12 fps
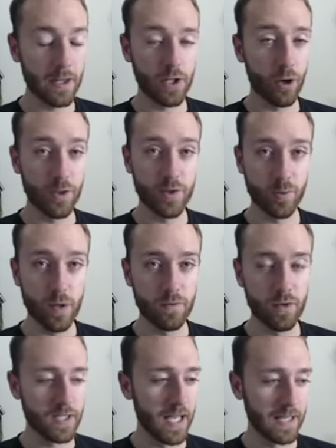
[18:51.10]
of the cards that we've
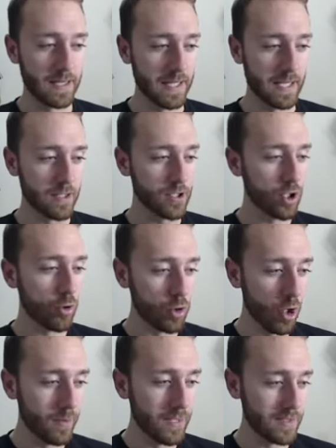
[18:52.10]
looked at, like the Joe
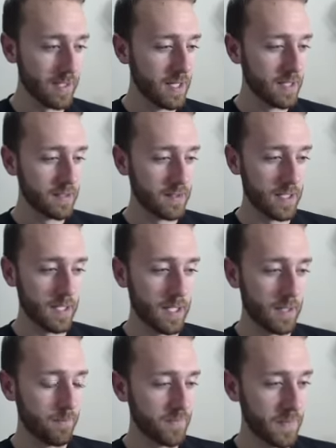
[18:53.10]
Gomez,
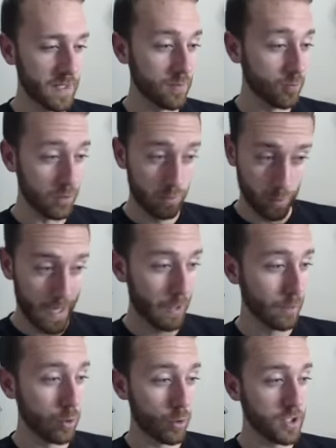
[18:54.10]
um, wow,
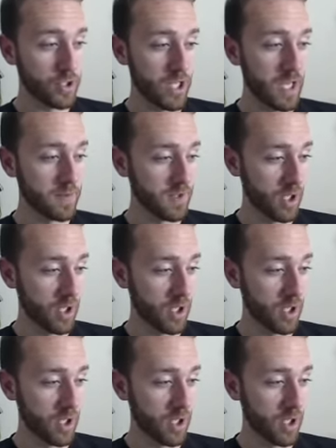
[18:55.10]
Lauren James,